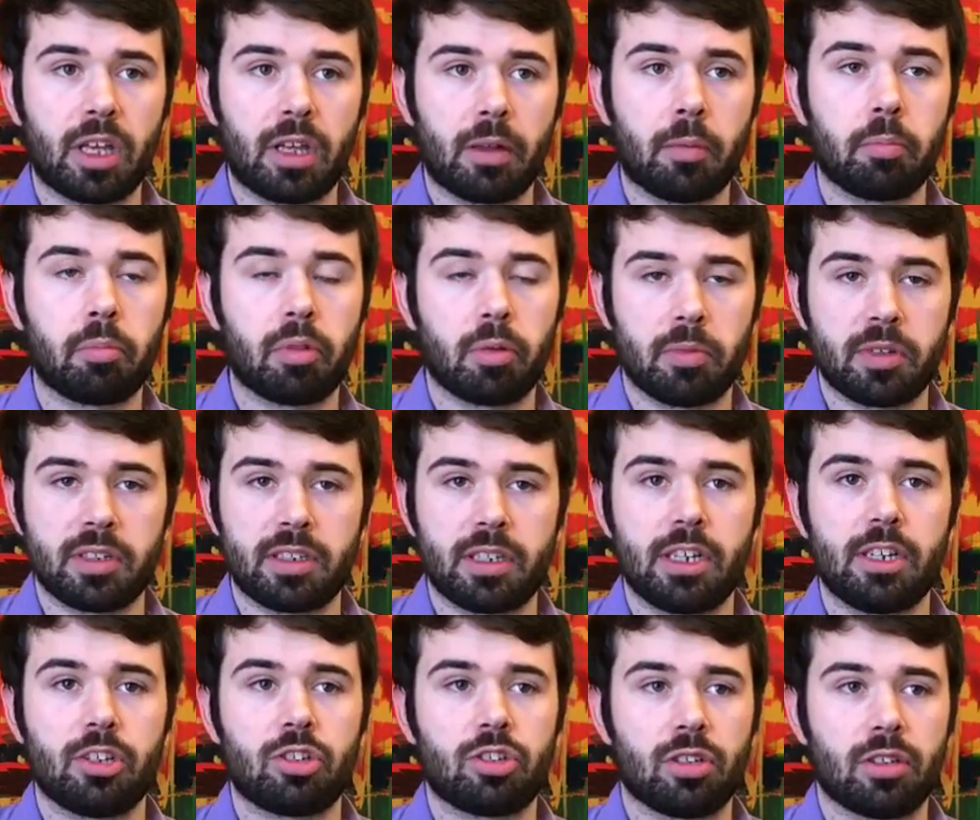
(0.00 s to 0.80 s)

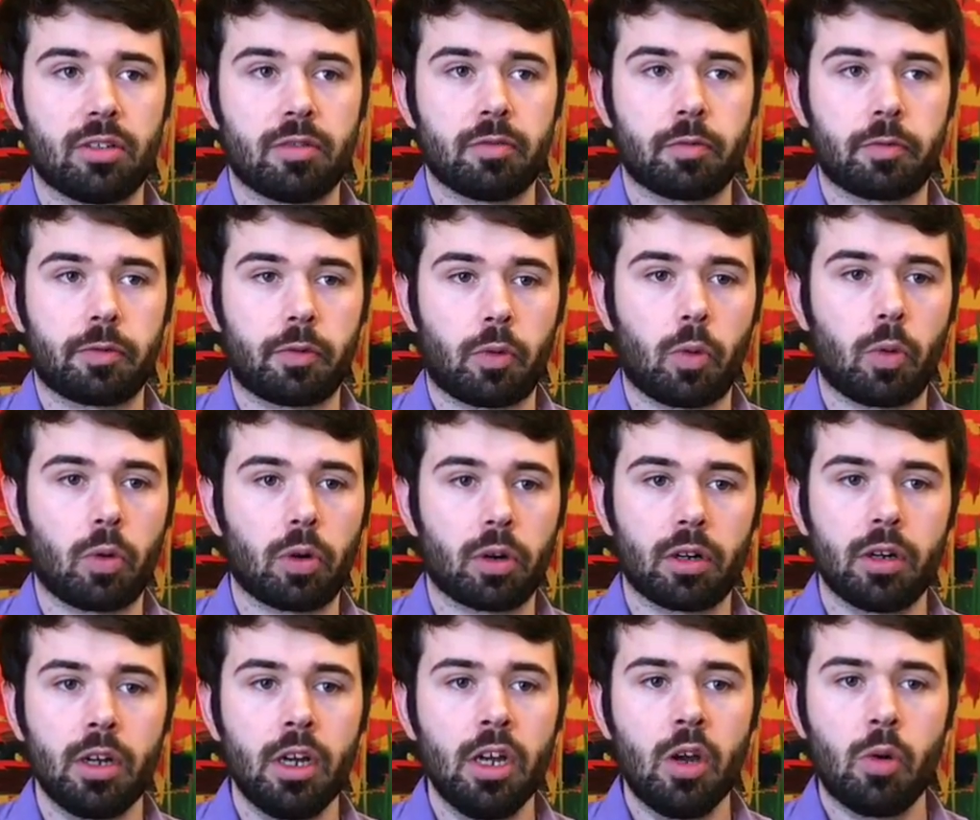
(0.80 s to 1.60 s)
implementation
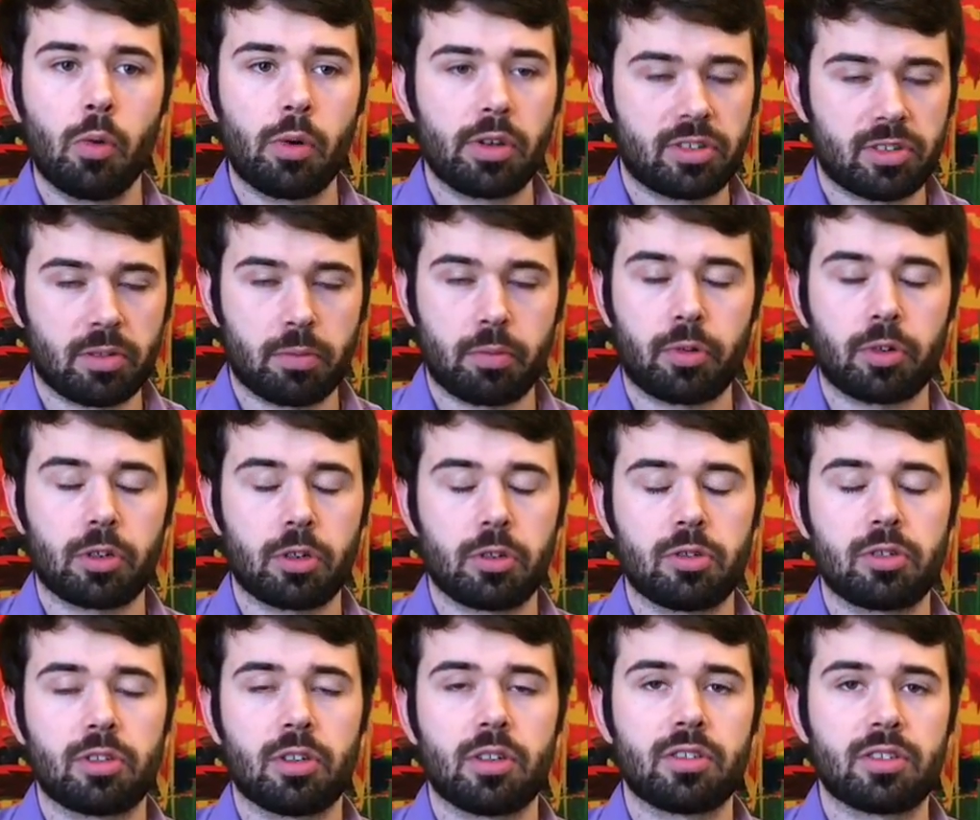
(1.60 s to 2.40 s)
with some
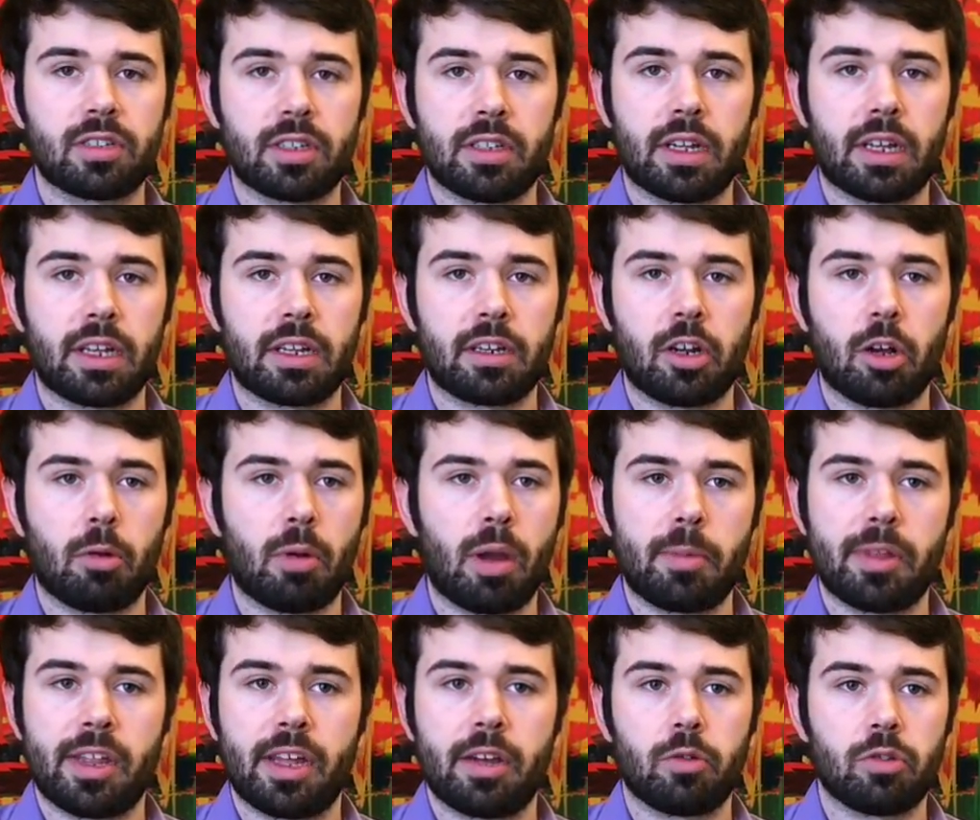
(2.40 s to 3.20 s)
producers, and
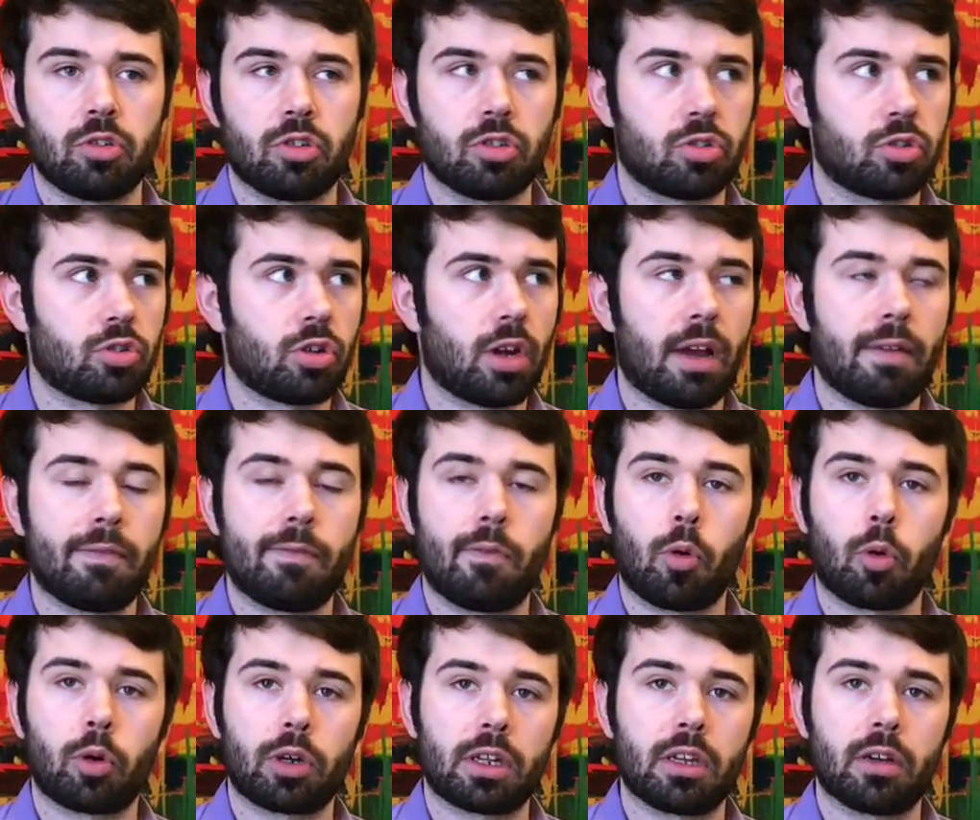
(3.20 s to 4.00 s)
maybe they would just try
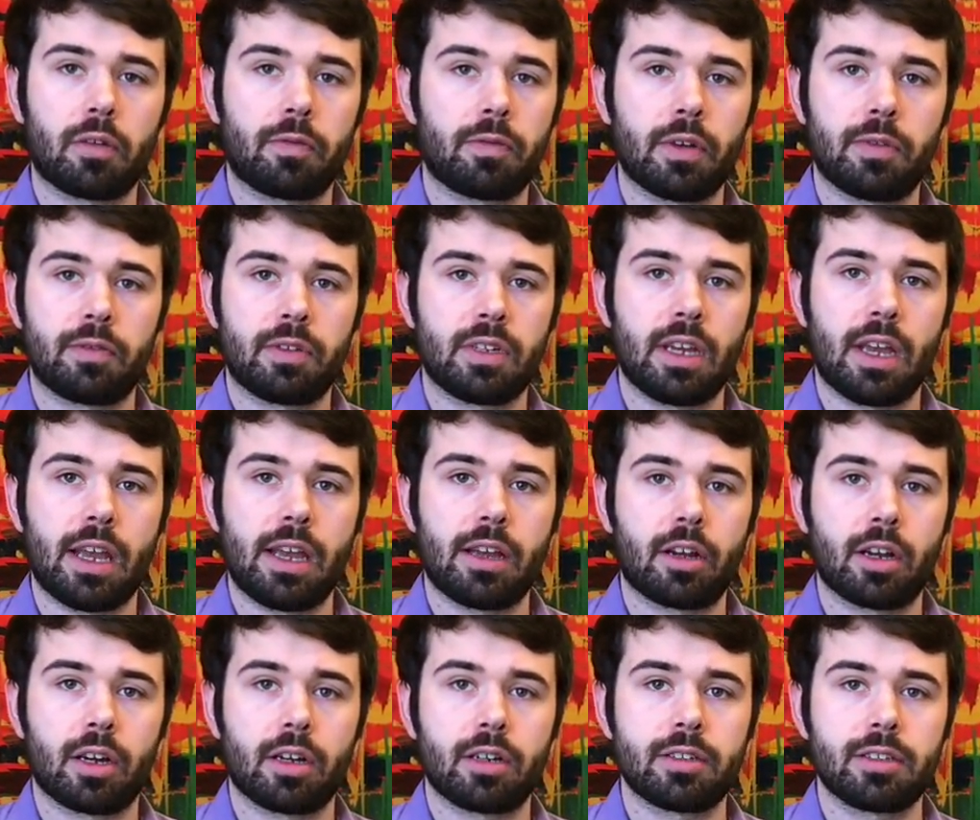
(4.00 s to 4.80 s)
40 or 50
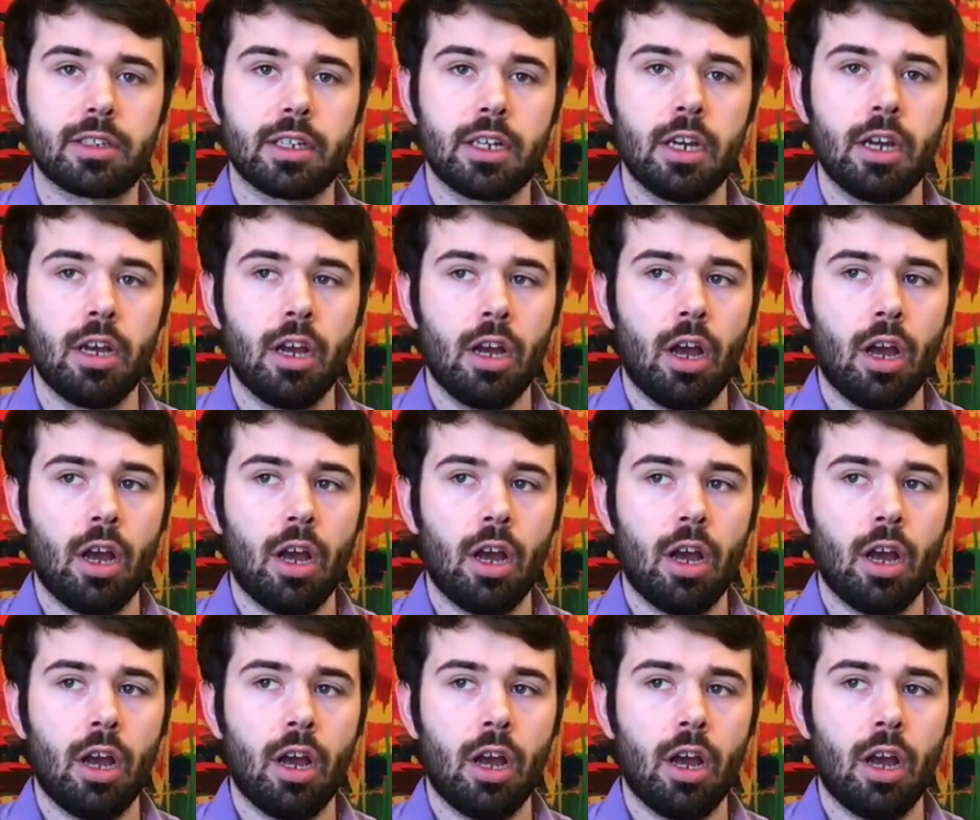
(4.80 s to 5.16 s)
acres,